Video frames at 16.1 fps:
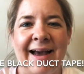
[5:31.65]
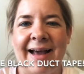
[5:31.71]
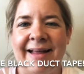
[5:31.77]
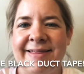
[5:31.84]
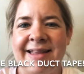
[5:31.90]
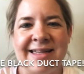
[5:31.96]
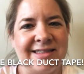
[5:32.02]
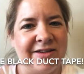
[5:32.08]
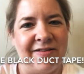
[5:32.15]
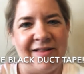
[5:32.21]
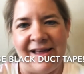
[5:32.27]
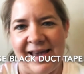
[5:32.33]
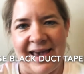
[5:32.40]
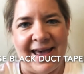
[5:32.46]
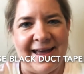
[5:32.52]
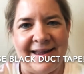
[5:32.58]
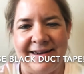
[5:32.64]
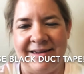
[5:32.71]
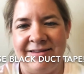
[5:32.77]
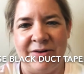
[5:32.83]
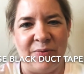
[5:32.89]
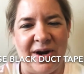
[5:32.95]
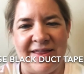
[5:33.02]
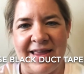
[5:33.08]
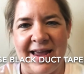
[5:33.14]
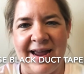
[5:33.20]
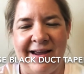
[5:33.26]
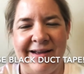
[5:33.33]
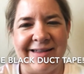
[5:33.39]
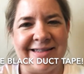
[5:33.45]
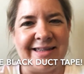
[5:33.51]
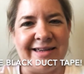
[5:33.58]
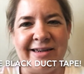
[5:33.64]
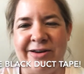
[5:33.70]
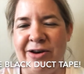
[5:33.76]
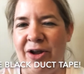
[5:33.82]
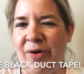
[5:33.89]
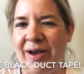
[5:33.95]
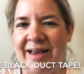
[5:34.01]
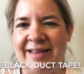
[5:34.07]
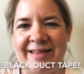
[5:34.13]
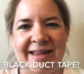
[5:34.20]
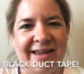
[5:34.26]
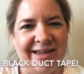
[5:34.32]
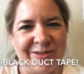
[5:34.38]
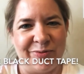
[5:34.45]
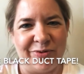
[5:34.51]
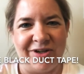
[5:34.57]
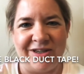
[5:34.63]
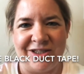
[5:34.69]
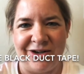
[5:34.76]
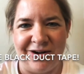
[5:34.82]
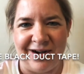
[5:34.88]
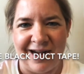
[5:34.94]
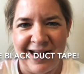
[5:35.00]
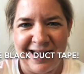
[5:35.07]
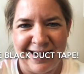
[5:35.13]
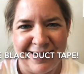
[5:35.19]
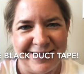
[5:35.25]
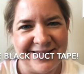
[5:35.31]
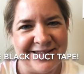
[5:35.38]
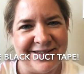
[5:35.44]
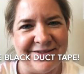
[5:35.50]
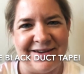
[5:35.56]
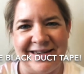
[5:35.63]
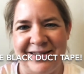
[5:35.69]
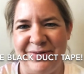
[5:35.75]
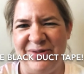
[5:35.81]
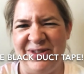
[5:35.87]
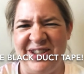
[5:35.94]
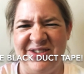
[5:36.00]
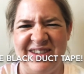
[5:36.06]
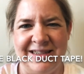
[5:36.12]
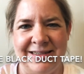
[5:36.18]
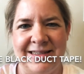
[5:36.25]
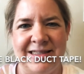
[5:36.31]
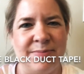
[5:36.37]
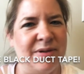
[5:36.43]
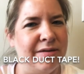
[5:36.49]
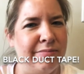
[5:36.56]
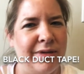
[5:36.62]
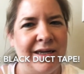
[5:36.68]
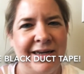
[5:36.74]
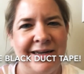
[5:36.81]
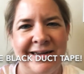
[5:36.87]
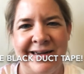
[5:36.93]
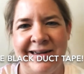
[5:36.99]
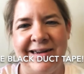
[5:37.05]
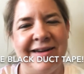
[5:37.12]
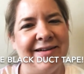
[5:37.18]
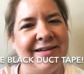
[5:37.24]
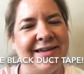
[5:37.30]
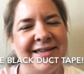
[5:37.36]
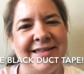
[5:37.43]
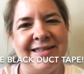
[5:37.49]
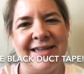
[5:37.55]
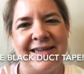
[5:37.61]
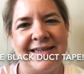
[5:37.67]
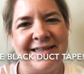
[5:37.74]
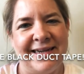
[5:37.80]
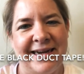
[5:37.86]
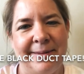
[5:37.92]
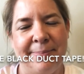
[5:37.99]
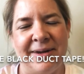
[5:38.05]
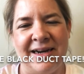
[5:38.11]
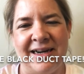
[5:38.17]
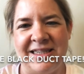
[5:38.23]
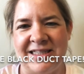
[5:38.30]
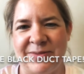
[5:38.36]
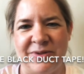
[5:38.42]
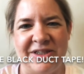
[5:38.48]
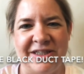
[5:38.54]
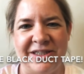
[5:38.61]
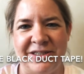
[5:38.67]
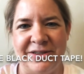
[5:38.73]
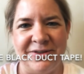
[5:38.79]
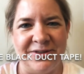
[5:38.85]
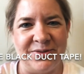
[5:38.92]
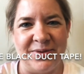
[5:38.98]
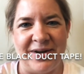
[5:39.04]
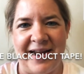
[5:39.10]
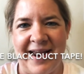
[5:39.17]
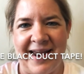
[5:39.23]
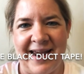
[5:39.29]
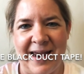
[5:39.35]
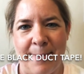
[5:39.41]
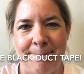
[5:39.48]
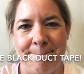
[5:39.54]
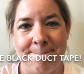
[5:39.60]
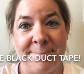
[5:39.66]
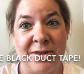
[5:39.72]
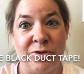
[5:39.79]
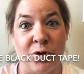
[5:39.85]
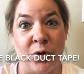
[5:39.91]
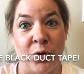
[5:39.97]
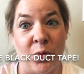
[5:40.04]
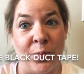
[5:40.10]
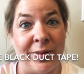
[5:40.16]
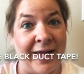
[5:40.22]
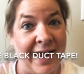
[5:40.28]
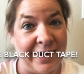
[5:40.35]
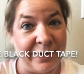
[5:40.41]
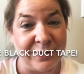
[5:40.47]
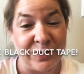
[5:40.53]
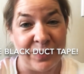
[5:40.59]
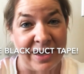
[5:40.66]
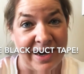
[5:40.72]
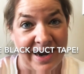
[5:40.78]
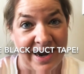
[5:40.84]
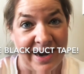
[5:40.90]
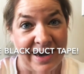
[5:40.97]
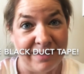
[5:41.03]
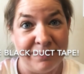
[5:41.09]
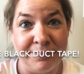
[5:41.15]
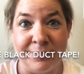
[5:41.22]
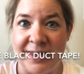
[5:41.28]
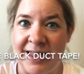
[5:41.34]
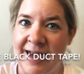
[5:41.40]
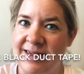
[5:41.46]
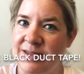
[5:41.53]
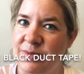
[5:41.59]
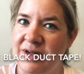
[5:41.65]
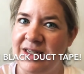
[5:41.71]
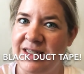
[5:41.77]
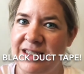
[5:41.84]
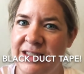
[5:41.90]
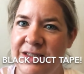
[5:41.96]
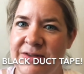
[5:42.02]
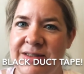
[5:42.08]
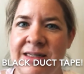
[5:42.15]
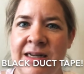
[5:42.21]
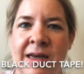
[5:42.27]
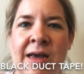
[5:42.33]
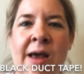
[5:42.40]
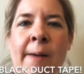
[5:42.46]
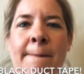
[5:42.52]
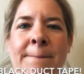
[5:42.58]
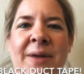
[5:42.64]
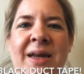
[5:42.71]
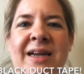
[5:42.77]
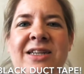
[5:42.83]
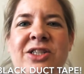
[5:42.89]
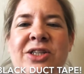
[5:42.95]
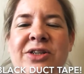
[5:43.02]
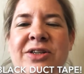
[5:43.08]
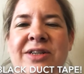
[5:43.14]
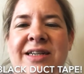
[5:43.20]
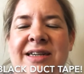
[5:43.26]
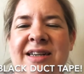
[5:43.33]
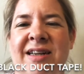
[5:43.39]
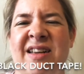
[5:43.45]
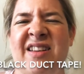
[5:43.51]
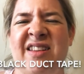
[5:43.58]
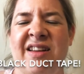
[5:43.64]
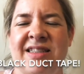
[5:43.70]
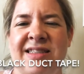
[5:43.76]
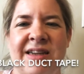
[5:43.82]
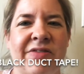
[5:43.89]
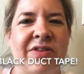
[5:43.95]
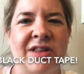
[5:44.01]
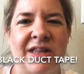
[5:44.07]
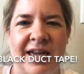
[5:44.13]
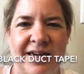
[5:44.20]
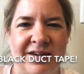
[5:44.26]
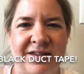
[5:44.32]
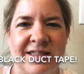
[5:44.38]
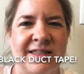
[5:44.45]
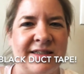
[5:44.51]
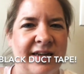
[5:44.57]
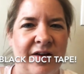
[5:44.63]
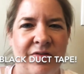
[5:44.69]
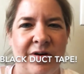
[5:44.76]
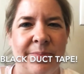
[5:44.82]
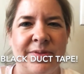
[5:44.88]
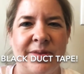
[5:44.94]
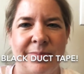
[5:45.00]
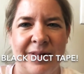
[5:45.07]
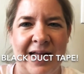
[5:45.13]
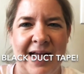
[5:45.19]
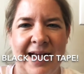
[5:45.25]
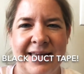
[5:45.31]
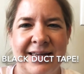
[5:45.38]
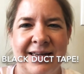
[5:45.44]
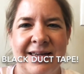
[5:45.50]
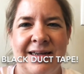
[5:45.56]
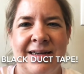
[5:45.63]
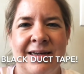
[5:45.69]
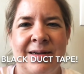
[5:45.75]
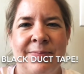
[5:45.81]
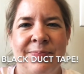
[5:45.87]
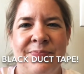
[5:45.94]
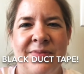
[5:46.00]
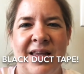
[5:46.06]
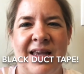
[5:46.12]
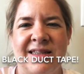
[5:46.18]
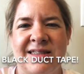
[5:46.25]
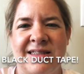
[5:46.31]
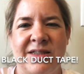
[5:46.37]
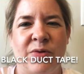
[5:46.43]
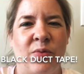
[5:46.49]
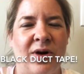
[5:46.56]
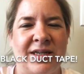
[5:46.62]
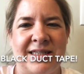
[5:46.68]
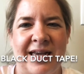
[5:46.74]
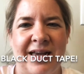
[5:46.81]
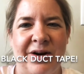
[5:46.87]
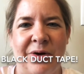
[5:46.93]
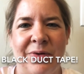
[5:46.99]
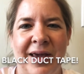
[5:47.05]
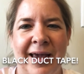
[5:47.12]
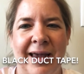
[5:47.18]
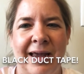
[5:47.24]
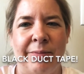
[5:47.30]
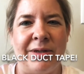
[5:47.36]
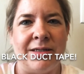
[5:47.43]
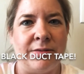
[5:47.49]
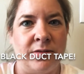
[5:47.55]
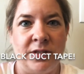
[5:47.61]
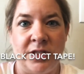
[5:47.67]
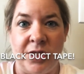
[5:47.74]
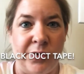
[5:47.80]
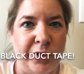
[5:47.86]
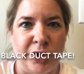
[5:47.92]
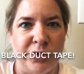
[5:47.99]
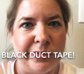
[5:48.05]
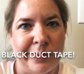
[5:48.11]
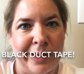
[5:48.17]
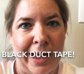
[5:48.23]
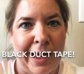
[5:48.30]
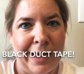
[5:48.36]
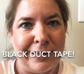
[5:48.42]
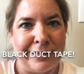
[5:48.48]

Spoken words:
That's all I had around the house. I didn't know how the eggs were going to turn out, so I didn't really want to spend money on duct tape, and I just wanted to use what I had. So black was what I had, black's what I used, but it took several layers to cover up the black. It still worked out okay, but don't use black.